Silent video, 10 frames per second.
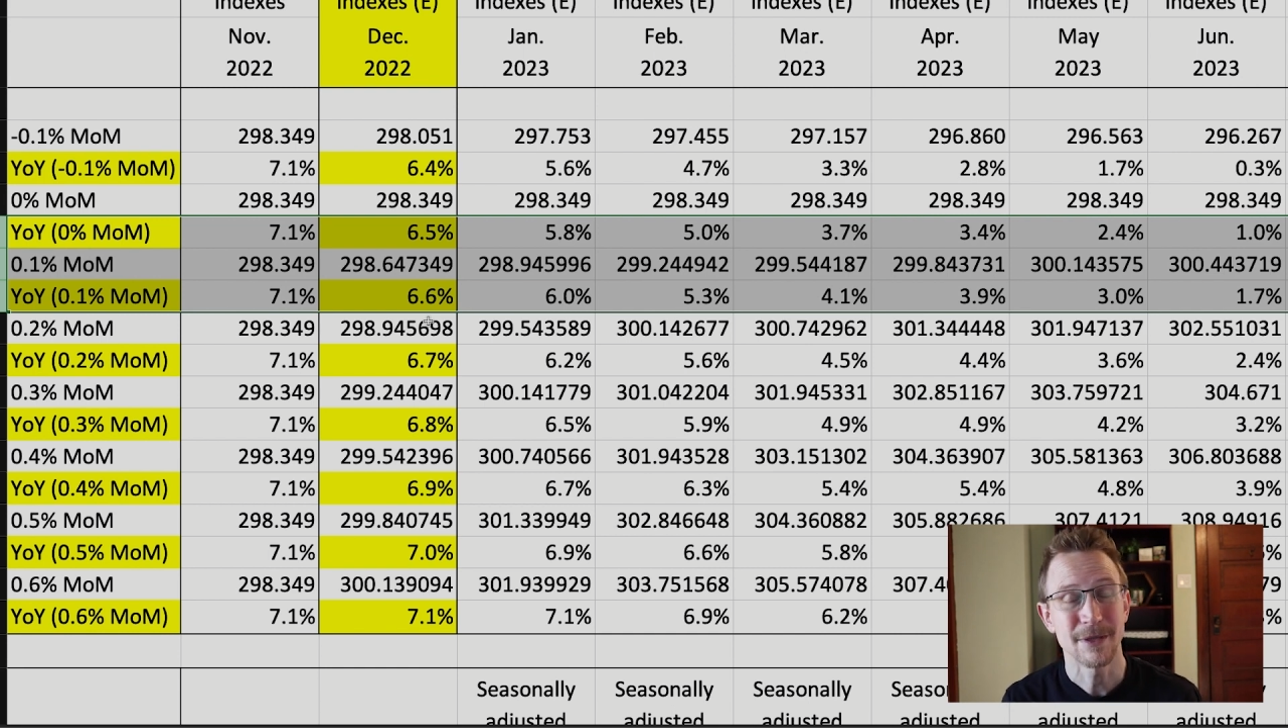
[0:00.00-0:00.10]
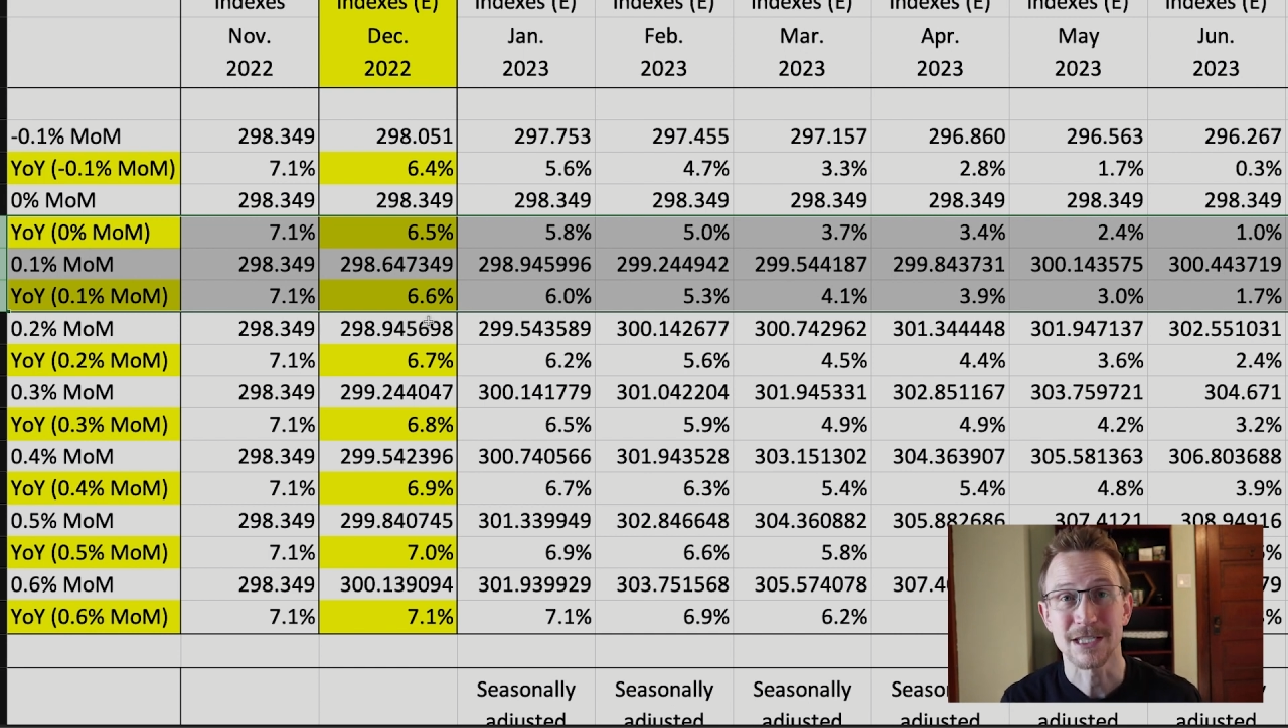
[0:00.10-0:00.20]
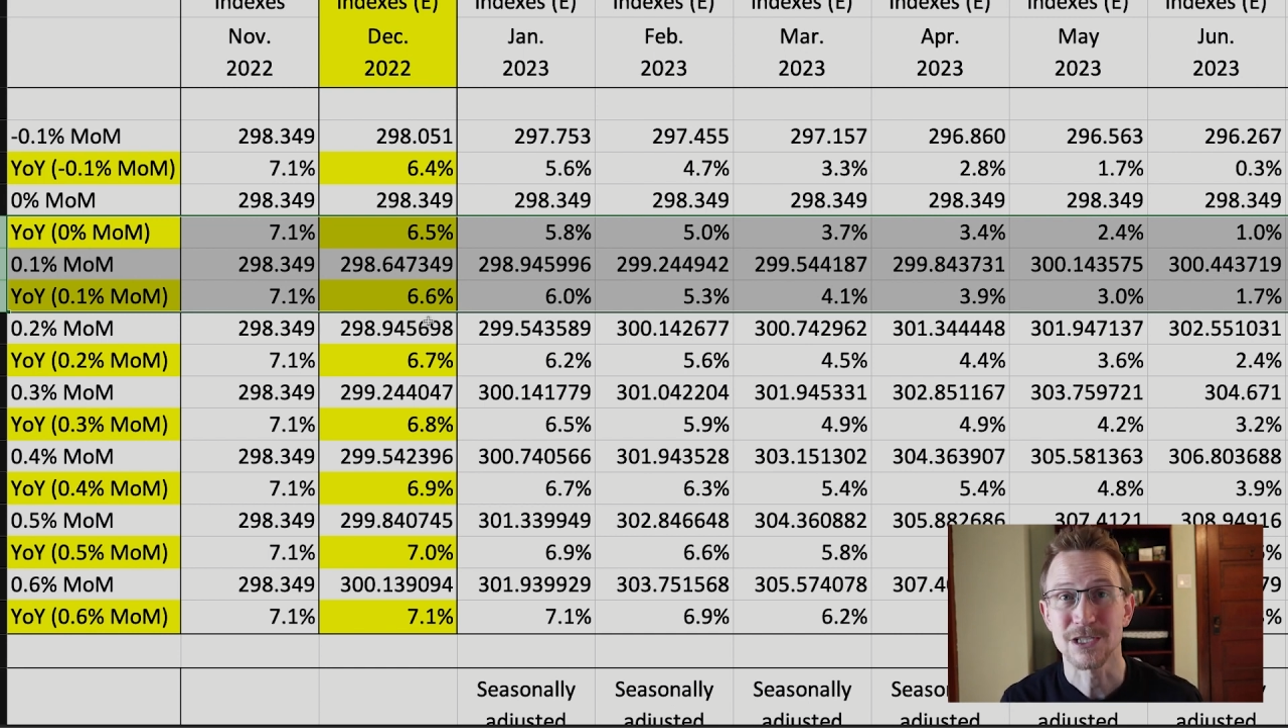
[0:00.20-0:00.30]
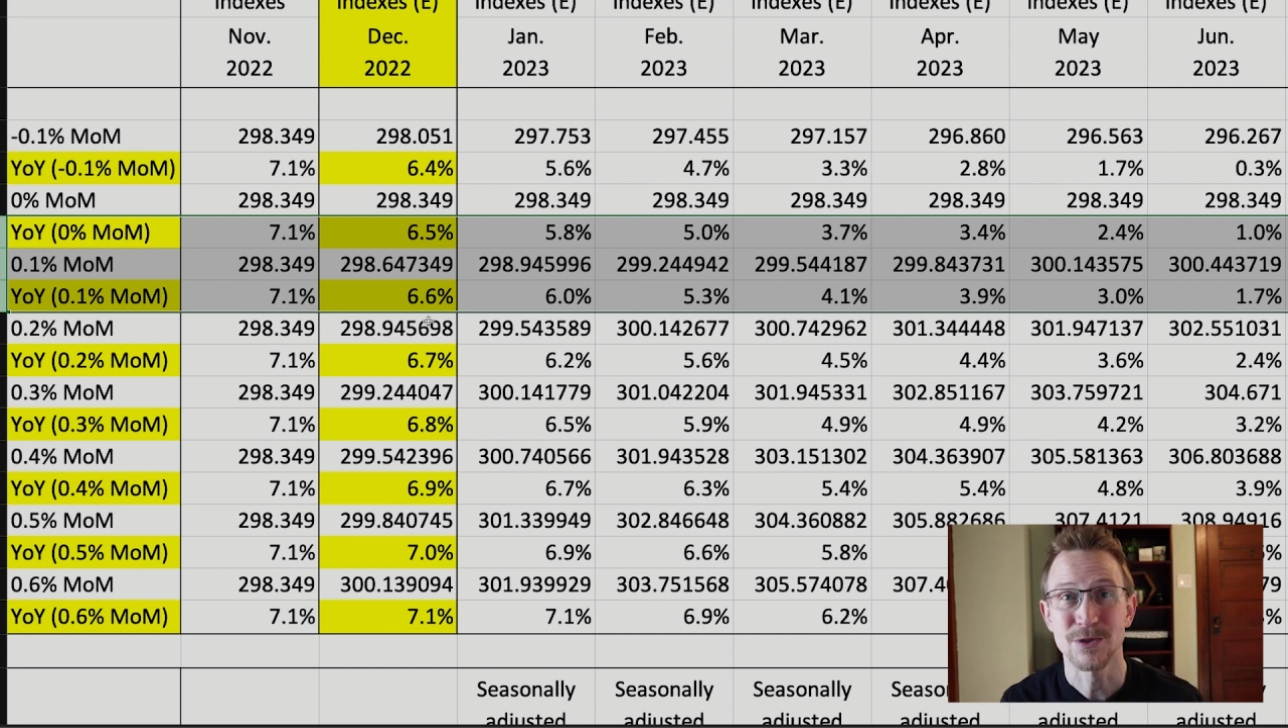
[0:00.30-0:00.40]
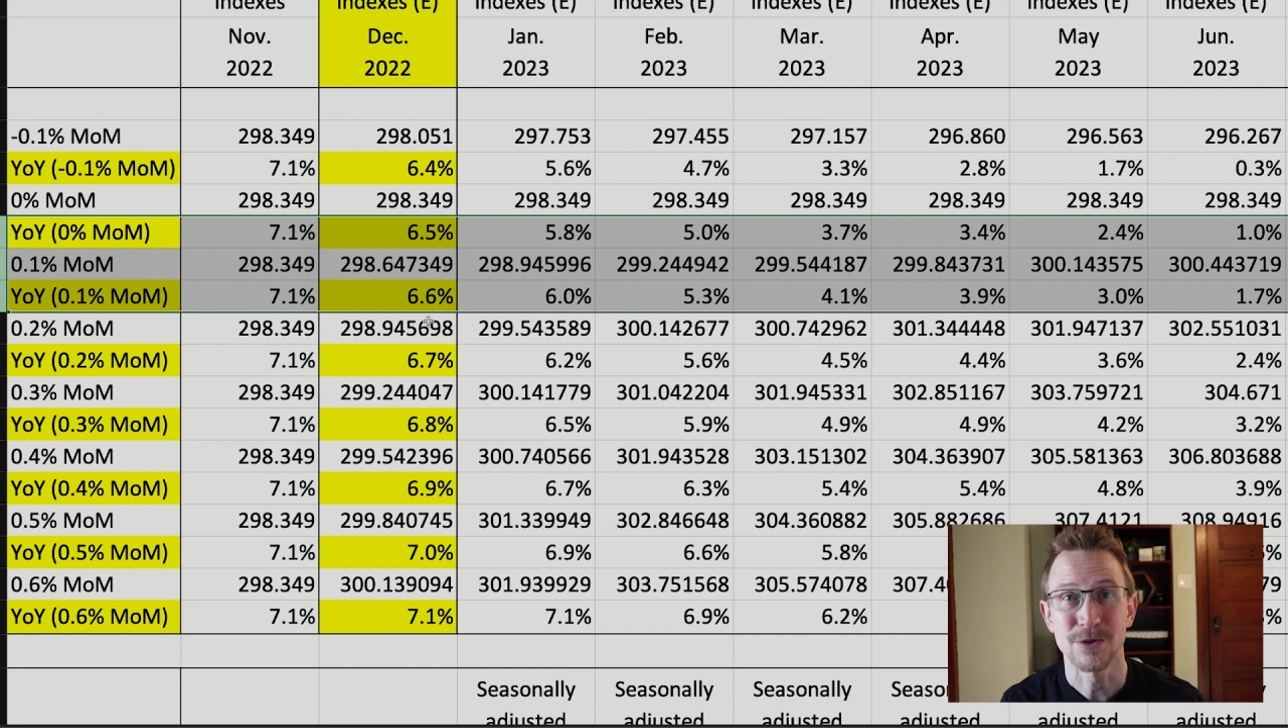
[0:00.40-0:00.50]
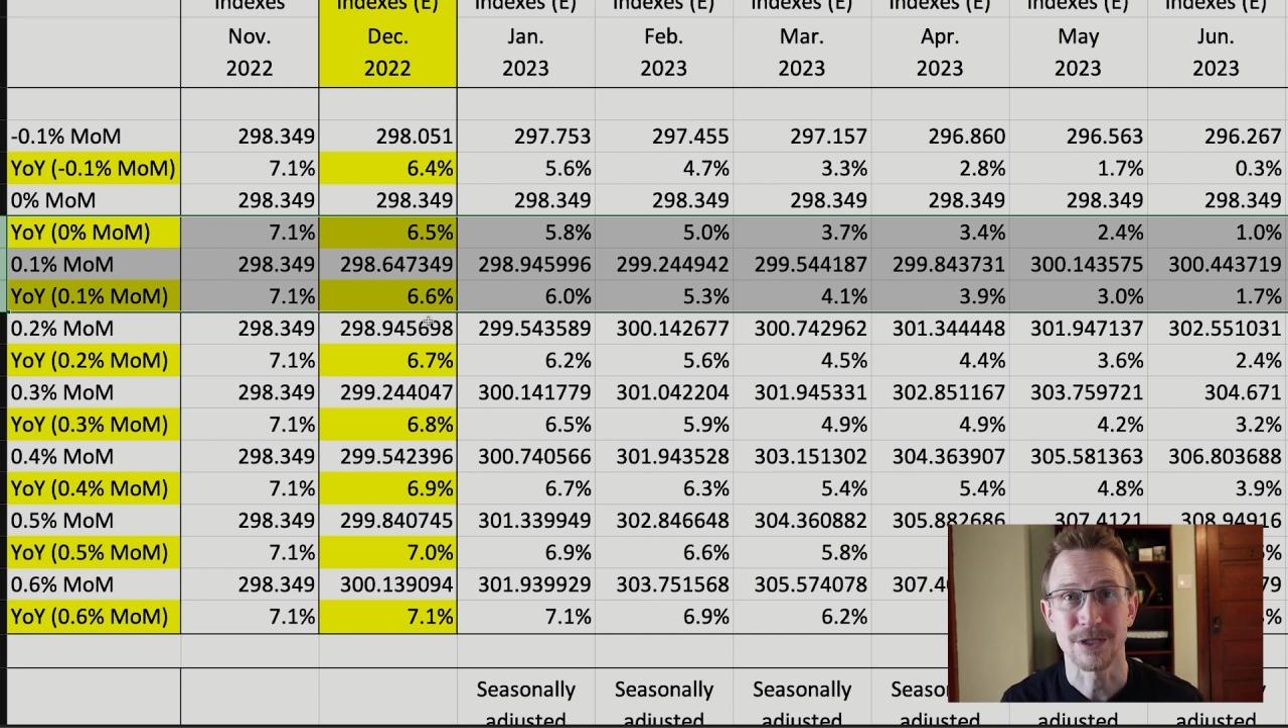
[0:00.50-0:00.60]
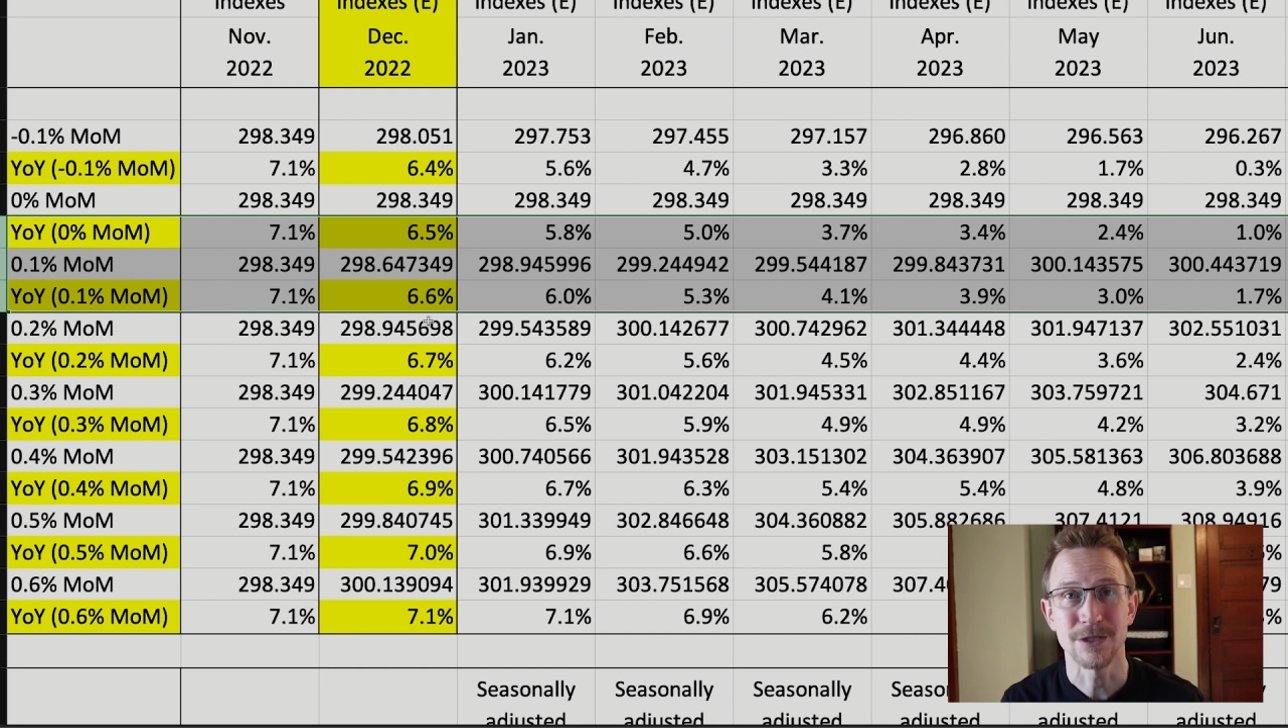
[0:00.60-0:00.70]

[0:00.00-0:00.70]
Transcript: be a sooner